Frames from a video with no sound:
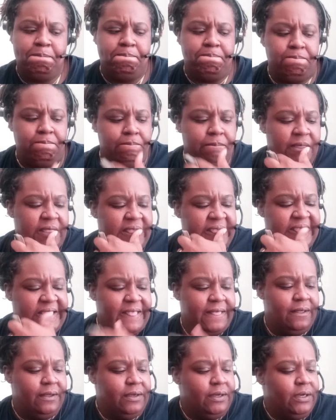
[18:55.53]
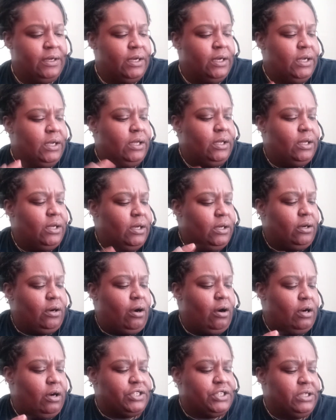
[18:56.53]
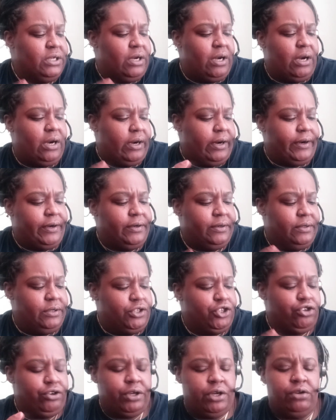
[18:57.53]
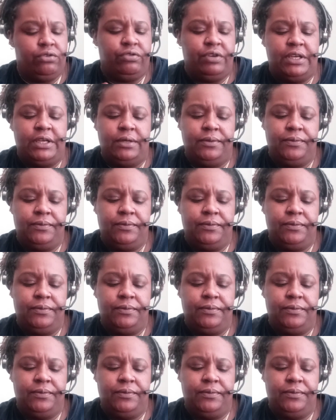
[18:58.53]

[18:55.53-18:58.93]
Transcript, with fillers: Mm -hmm. Caution card, trickery.